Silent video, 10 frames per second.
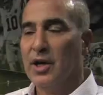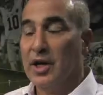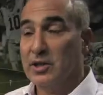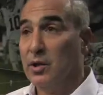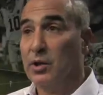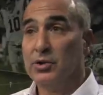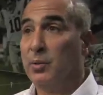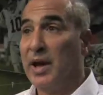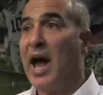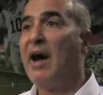As long as
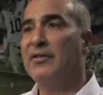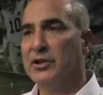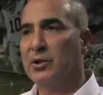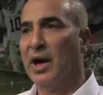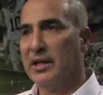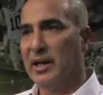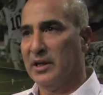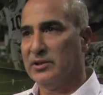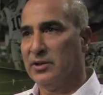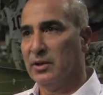we have the
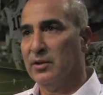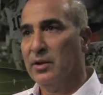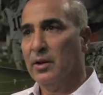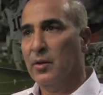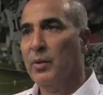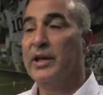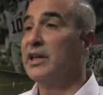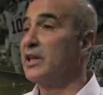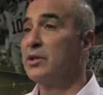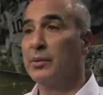TriCaster, we can
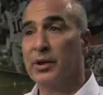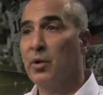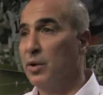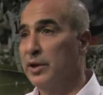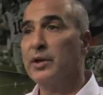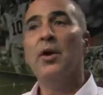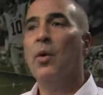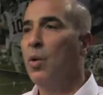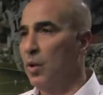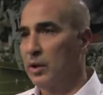either record it
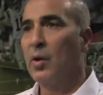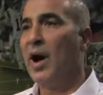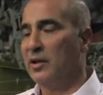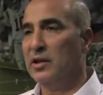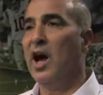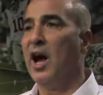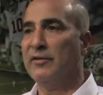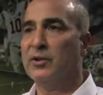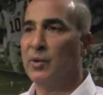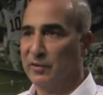or go out live
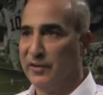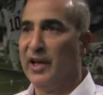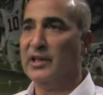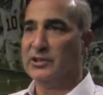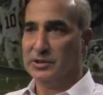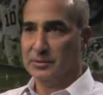to our fans.